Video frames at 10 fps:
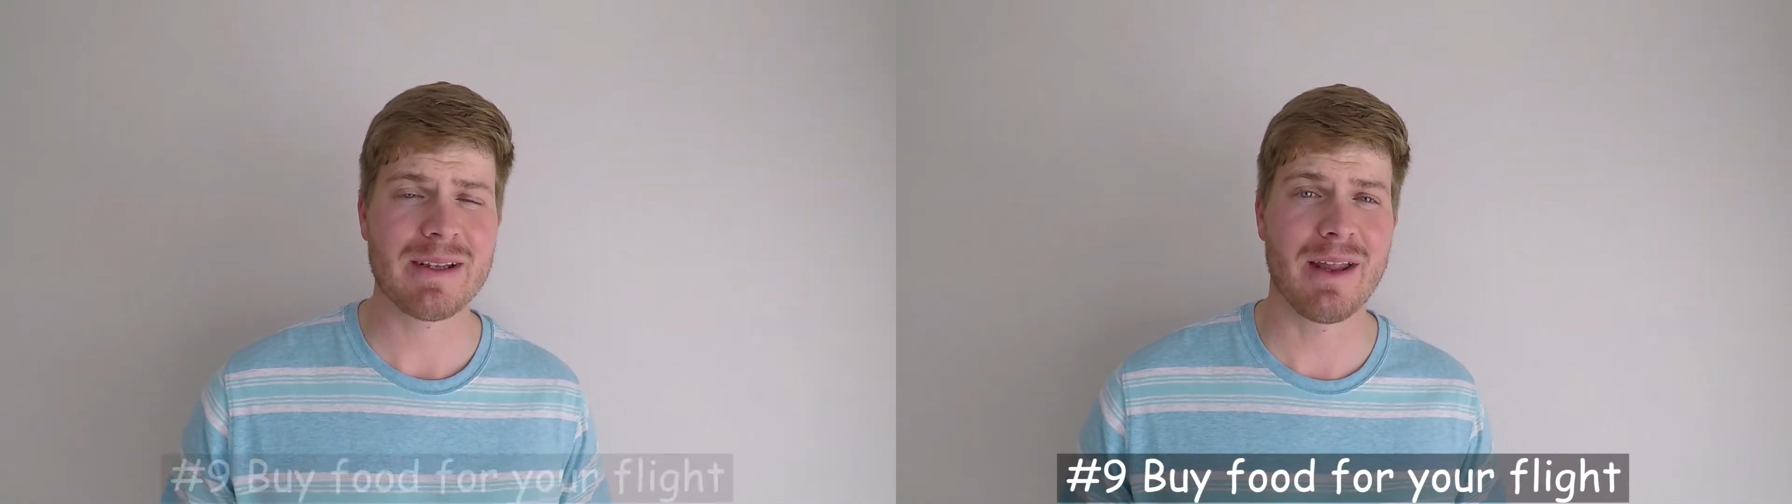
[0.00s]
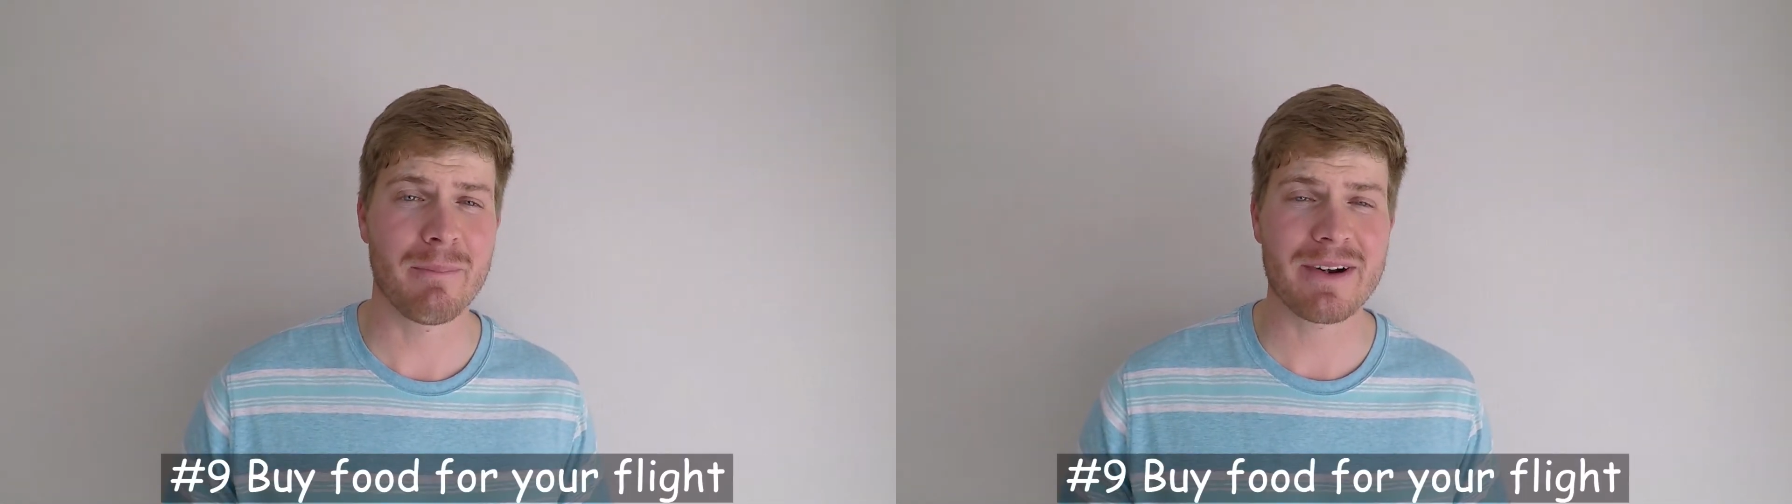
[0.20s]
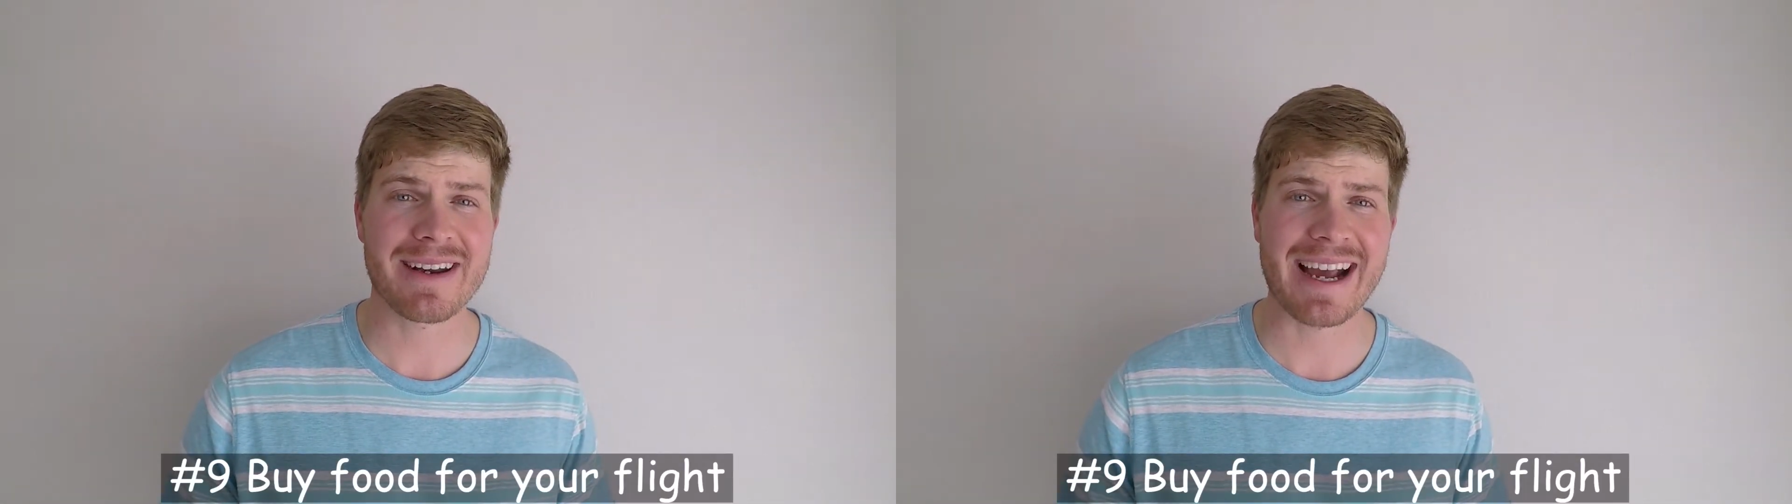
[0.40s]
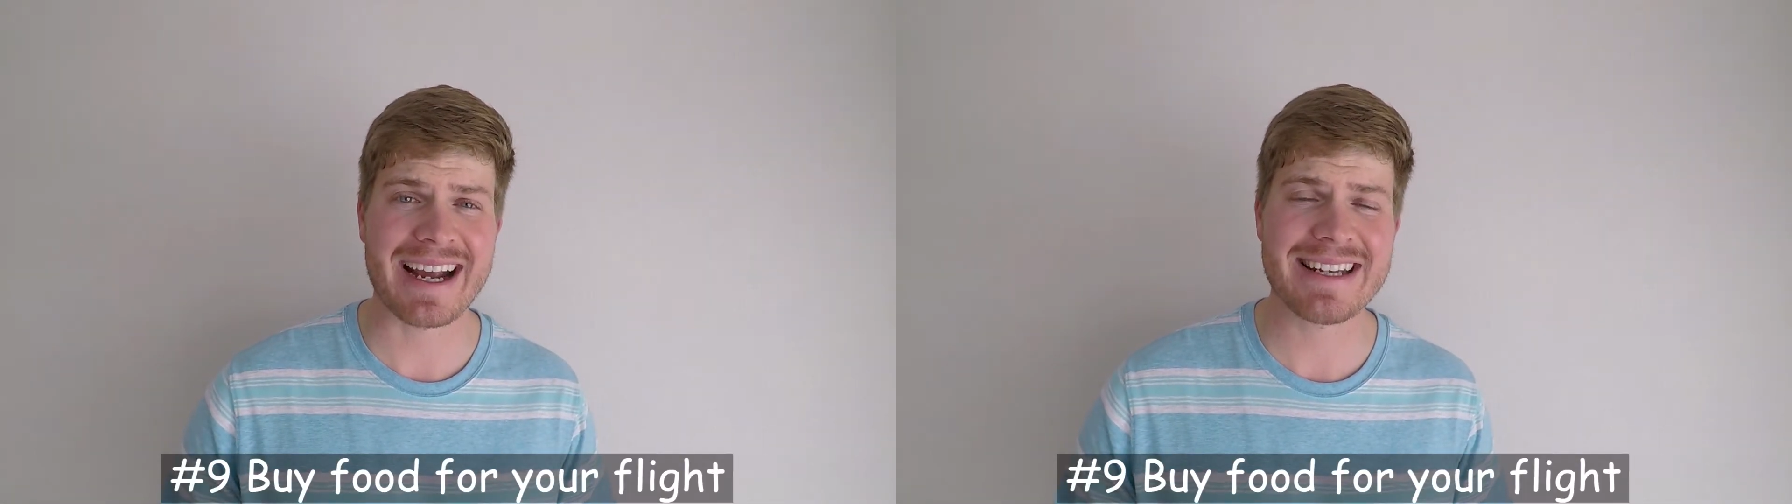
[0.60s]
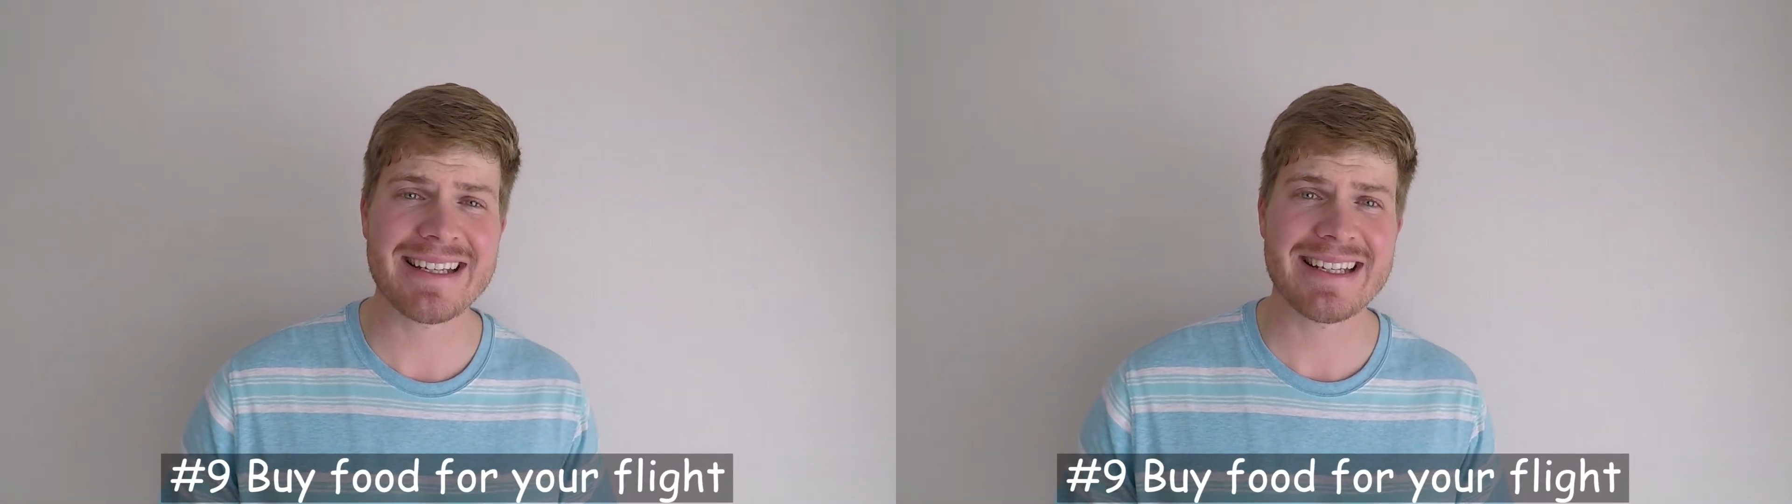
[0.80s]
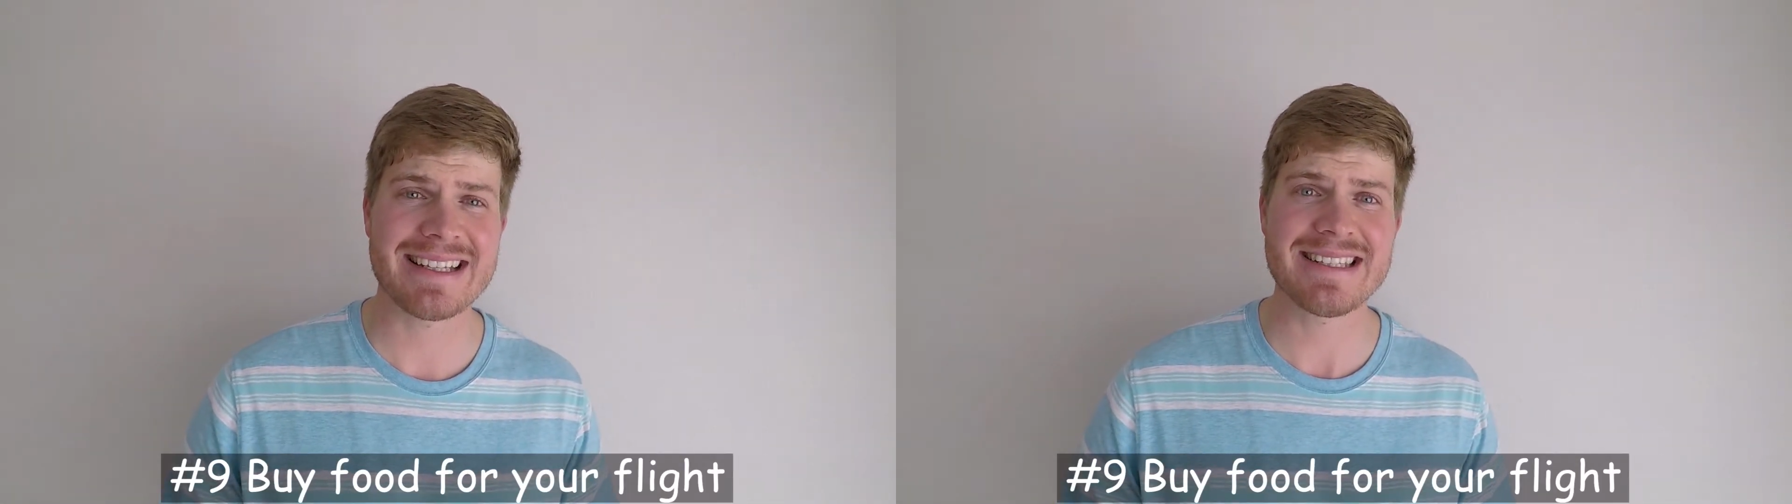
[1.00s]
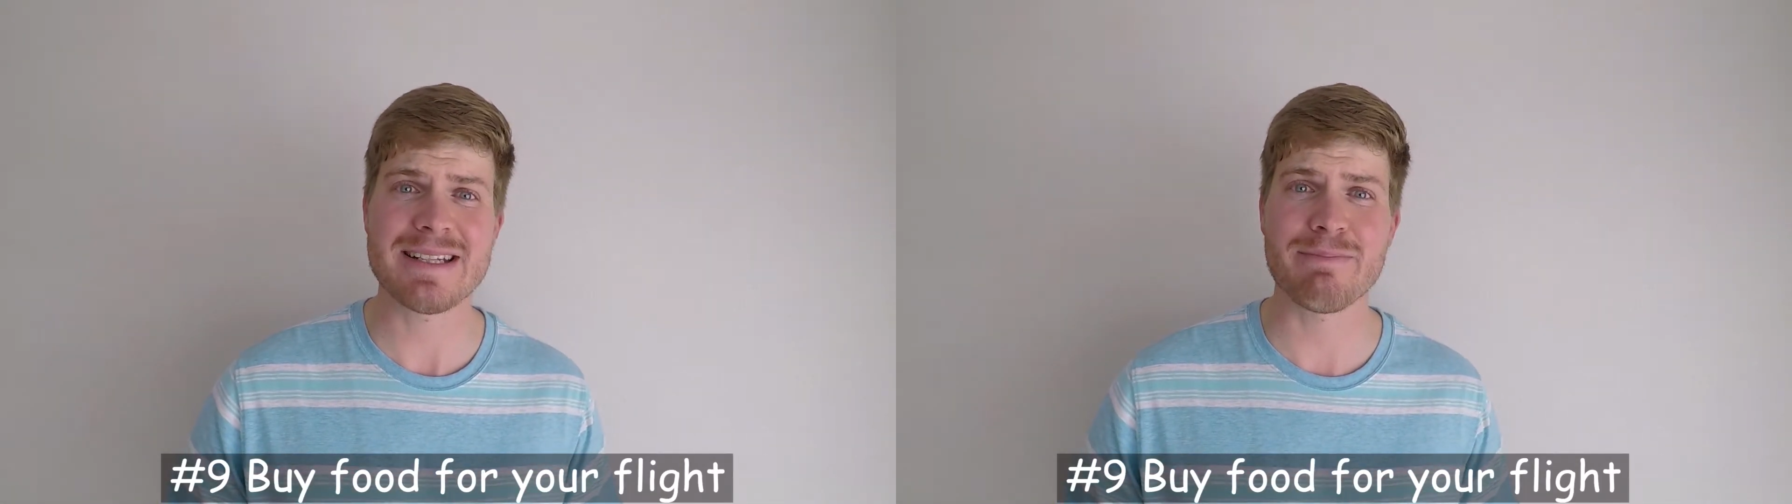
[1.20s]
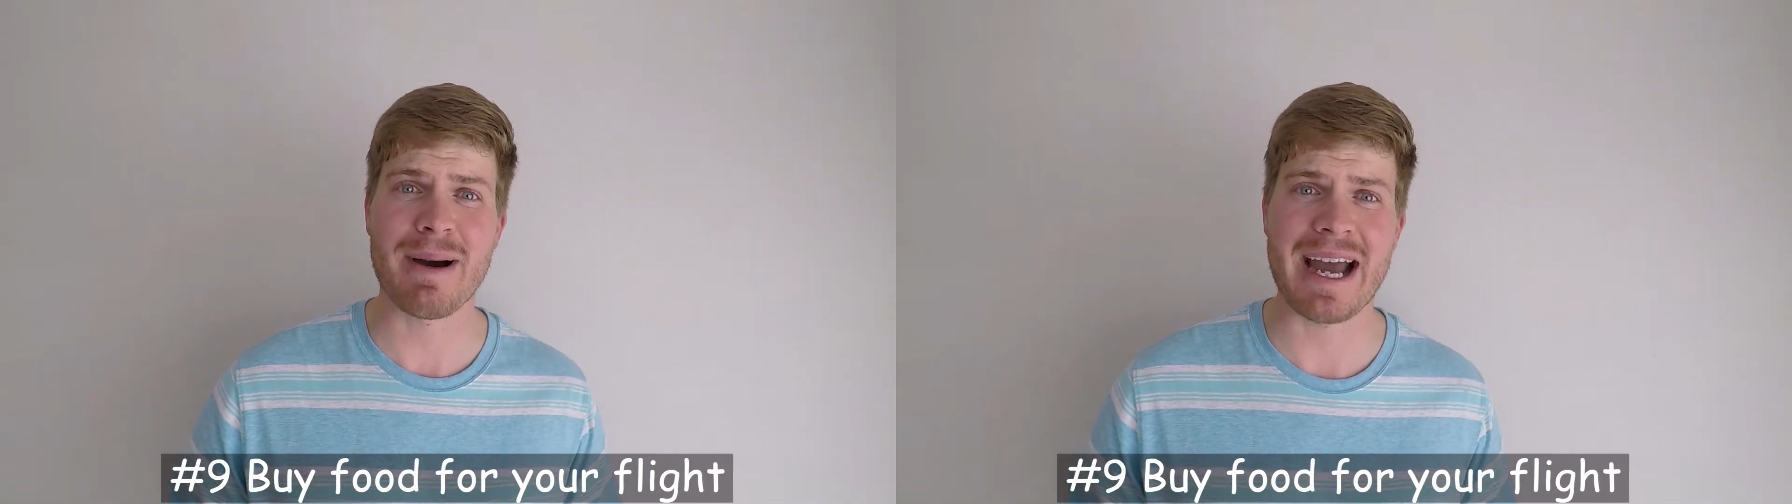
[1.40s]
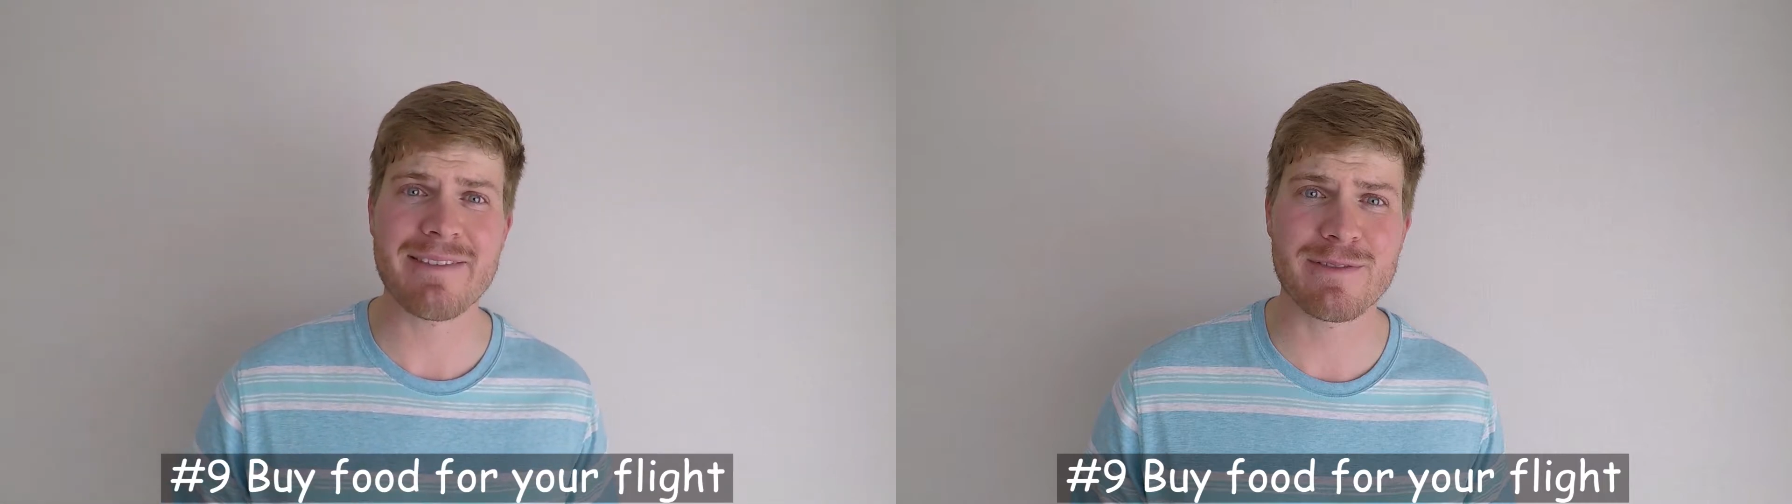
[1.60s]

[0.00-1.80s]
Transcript: number nine is to buy